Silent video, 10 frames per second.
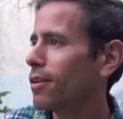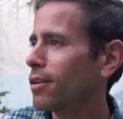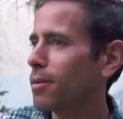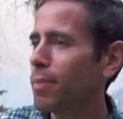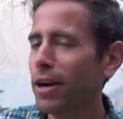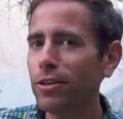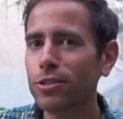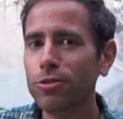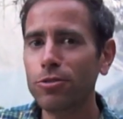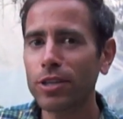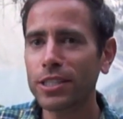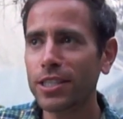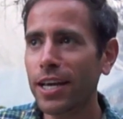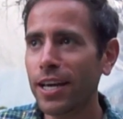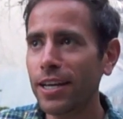compared to, let's
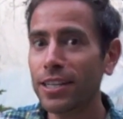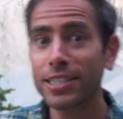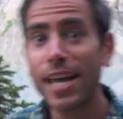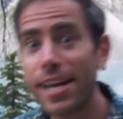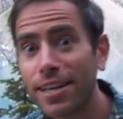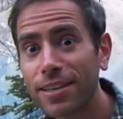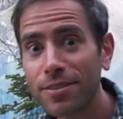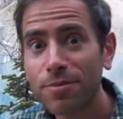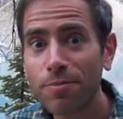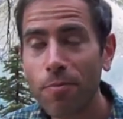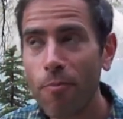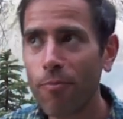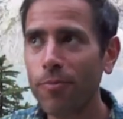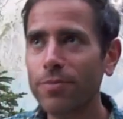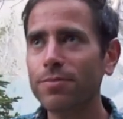say, a steak?
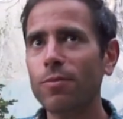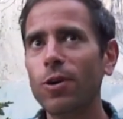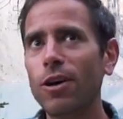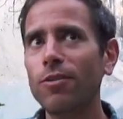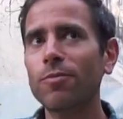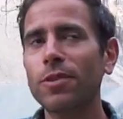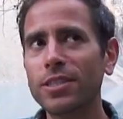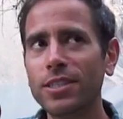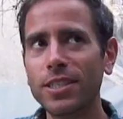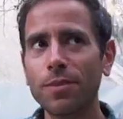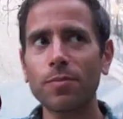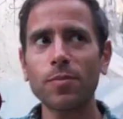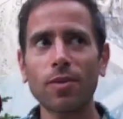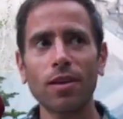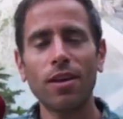Well, let's see.
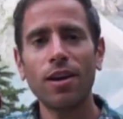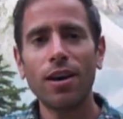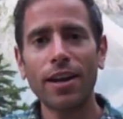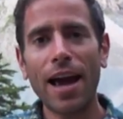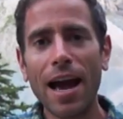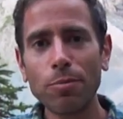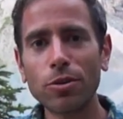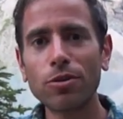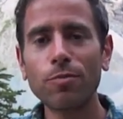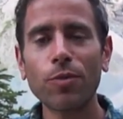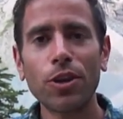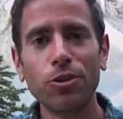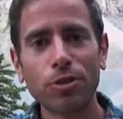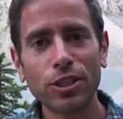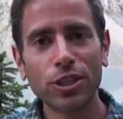An apple,
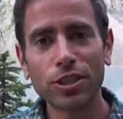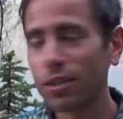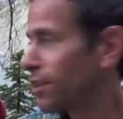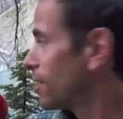you can just